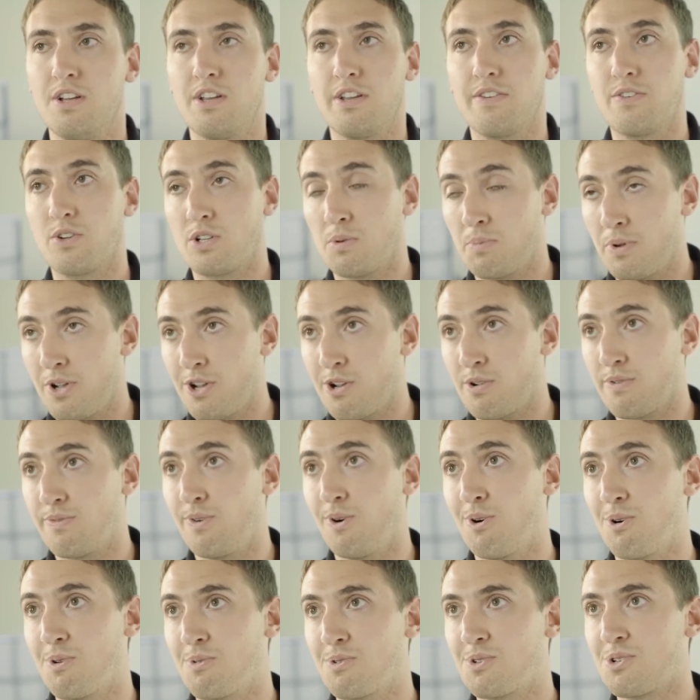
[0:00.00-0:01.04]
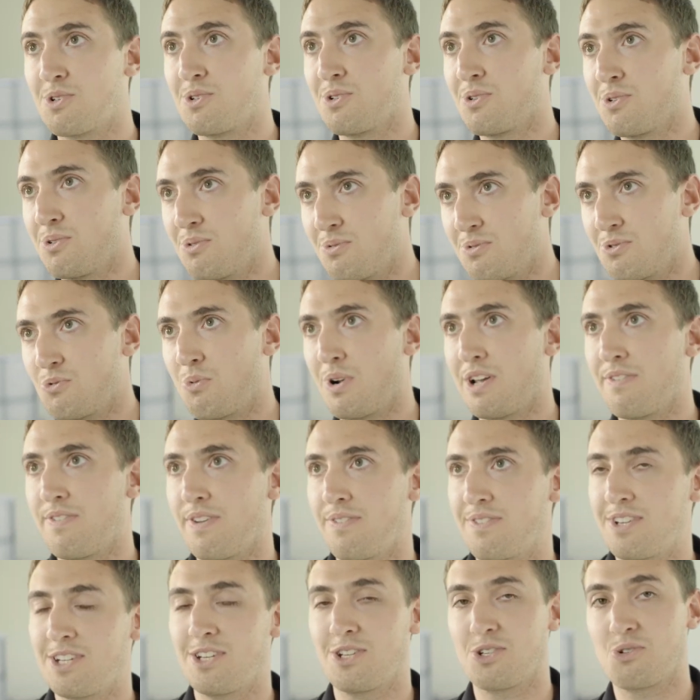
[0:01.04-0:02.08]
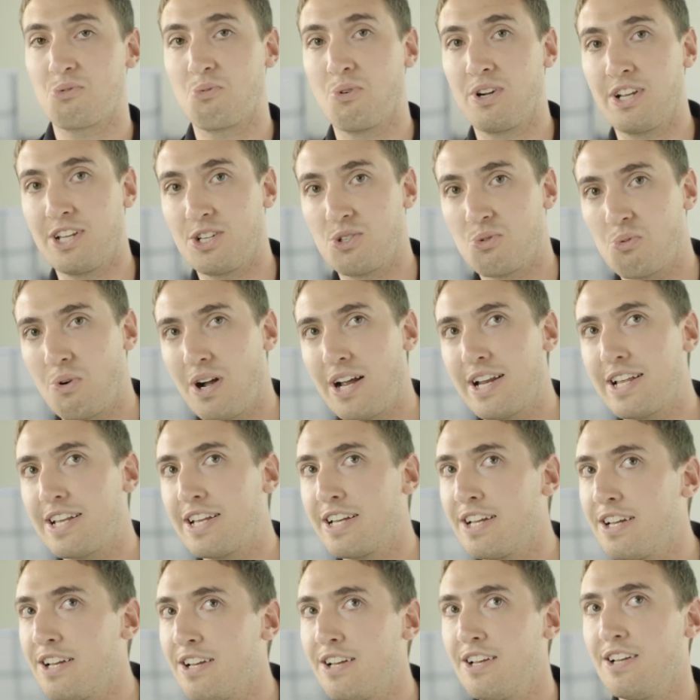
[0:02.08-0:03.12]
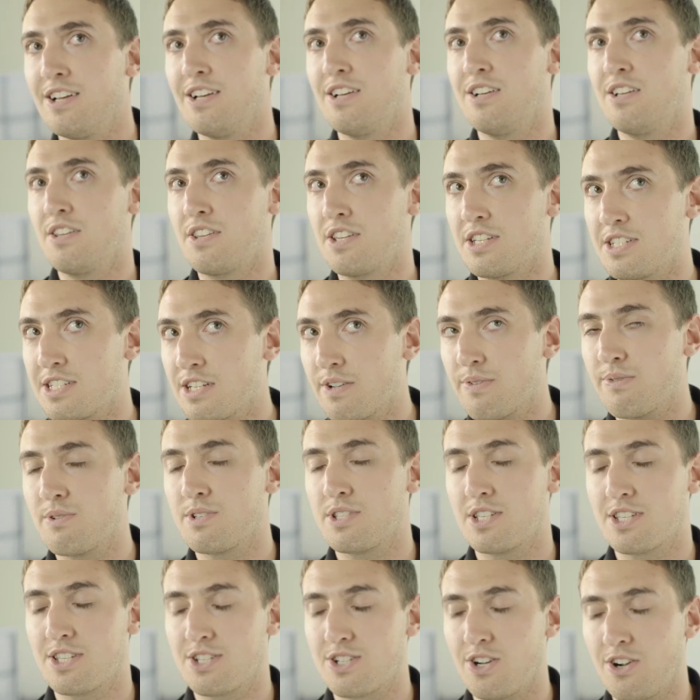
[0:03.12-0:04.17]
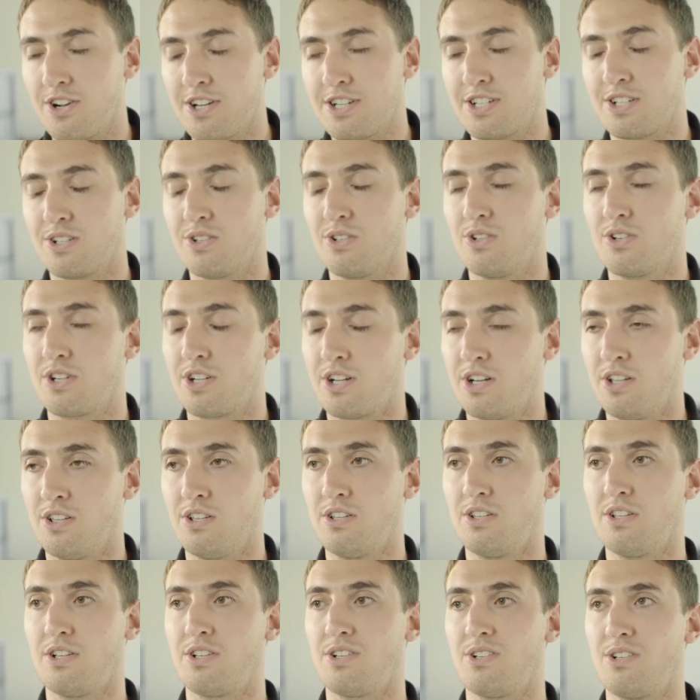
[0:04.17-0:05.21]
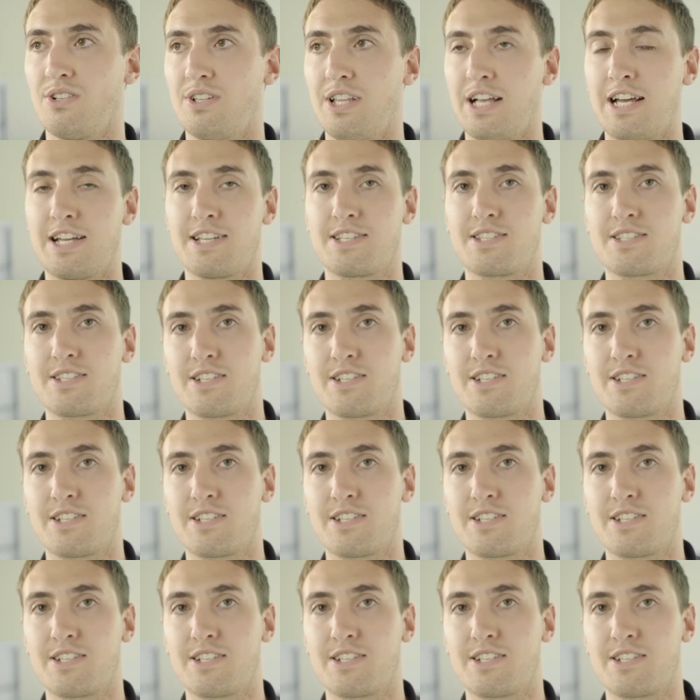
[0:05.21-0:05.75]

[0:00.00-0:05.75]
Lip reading: If you compare your phone to 2015 and 2020, the difference is starting to look a little less